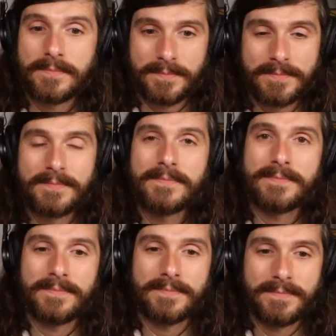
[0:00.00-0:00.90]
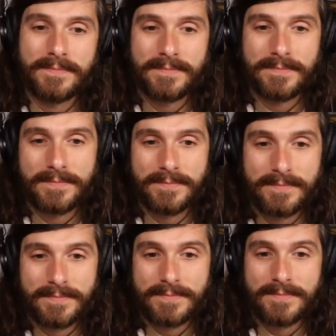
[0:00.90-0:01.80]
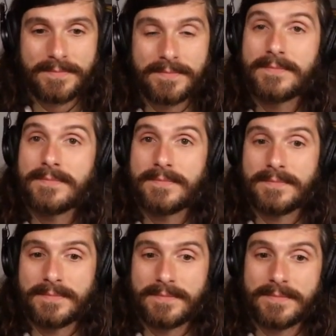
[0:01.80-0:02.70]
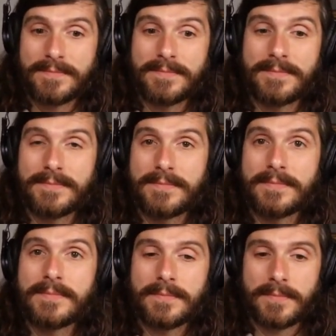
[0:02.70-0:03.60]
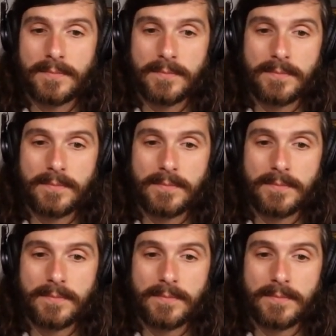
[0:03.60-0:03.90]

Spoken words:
This person isn't speaking.